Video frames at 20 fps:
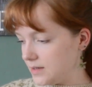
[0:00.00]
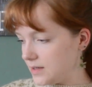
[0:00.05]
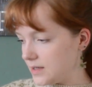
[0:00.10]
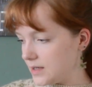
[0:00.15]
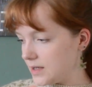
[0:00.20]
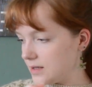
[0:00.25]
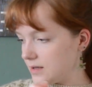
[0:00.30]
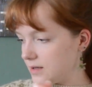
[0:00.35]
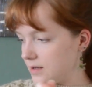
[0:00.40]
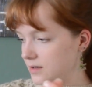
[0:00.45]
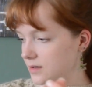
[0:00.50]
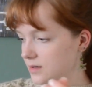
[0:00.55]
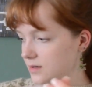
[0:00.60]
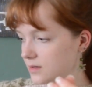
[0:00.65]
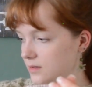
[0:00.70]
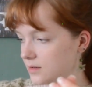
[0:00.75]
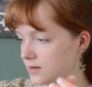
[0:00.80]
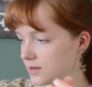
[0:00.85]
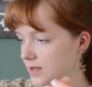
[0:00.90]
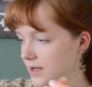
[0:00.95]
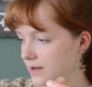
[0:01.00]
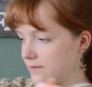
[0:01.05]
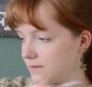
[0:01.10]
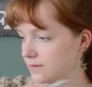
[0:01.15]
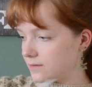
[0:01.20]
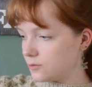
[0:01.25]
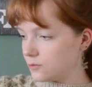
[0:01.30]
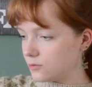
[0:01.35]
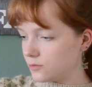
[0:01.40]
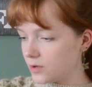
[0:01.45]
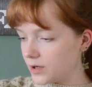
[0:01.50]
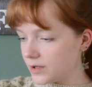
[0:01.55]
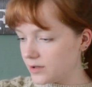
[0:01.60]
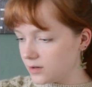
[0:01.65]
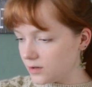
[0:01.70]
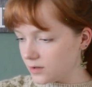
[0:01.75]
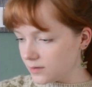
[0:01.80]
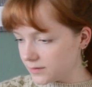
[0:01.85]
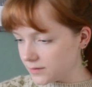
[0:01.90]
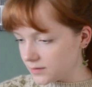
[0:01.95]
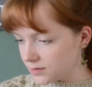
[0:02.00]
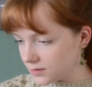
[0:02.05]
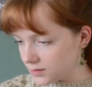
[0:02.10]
and I have quite a lot